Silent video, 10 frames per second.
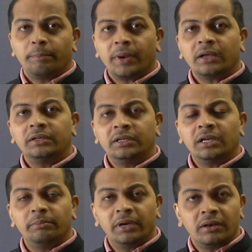
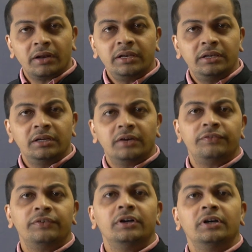practical by writing
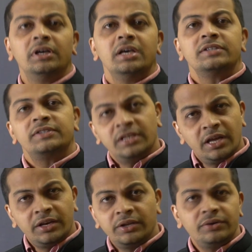of
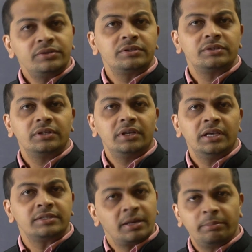scenarios,
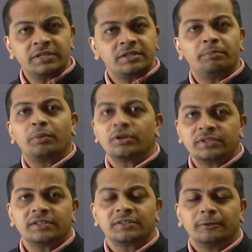a step-by-step
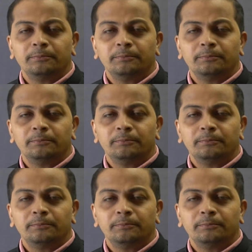process.